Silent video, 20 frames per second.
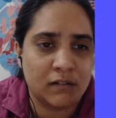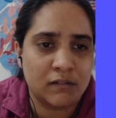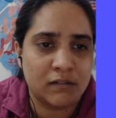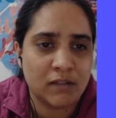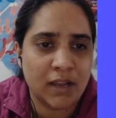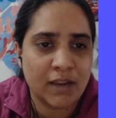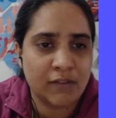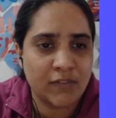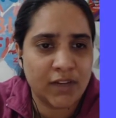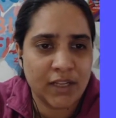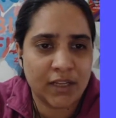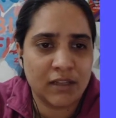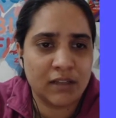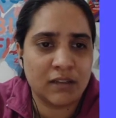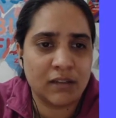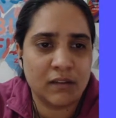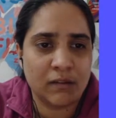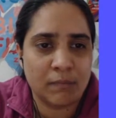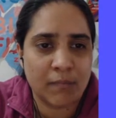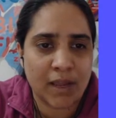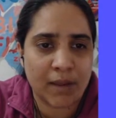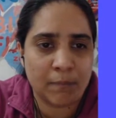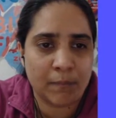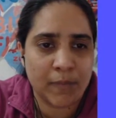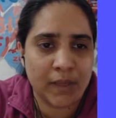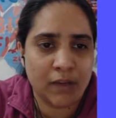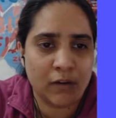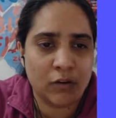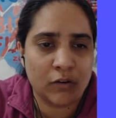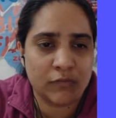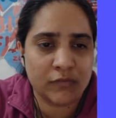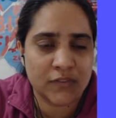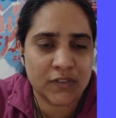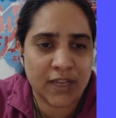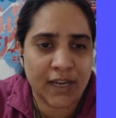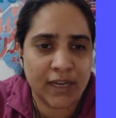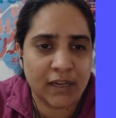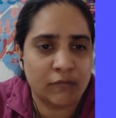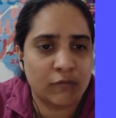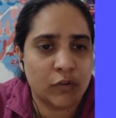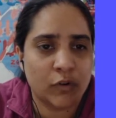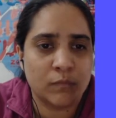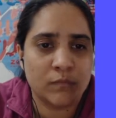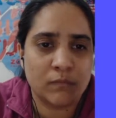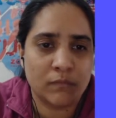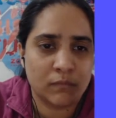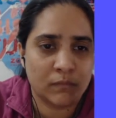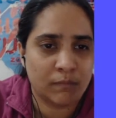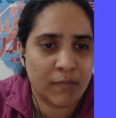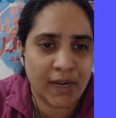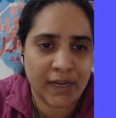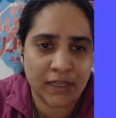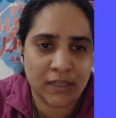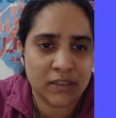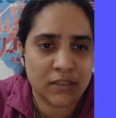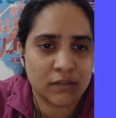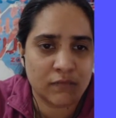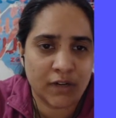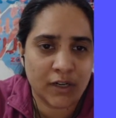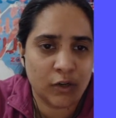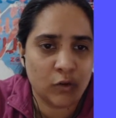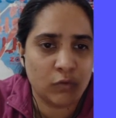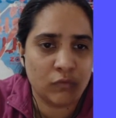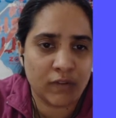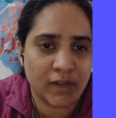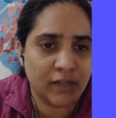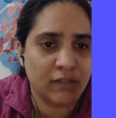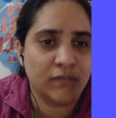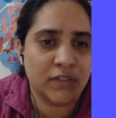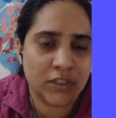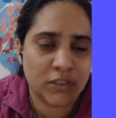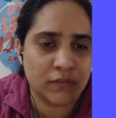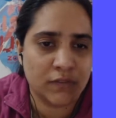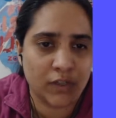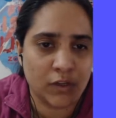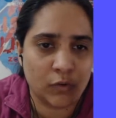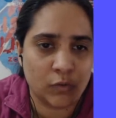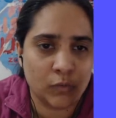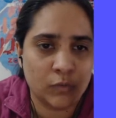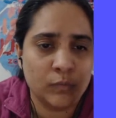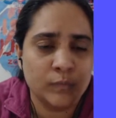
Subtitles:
I've taken the mapping of sine from -1 to 1, which we know,